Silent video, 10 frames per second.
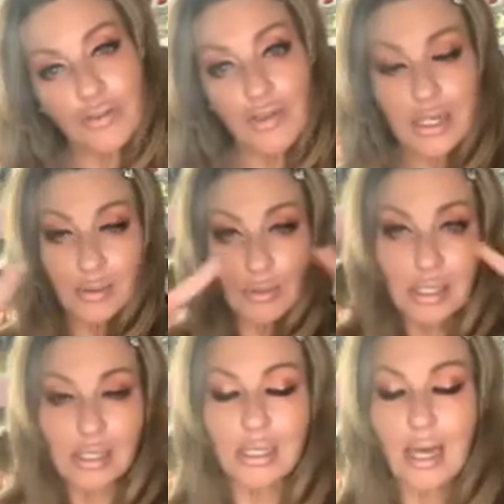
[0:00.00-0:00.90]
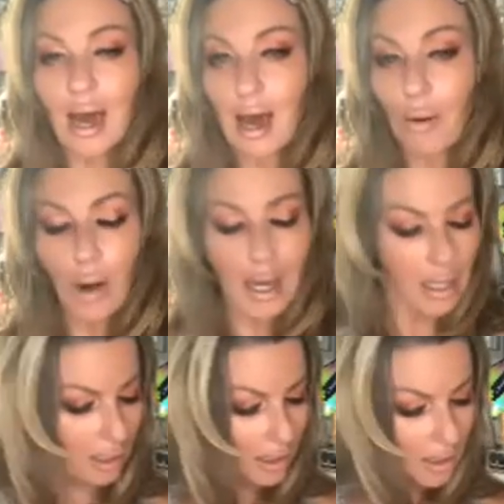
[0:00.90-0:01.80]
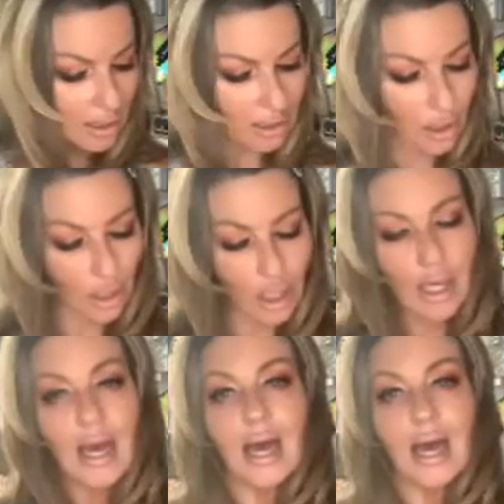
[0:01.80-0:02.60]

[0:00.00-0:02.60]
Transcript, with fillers: so if you guys want to see how I got this look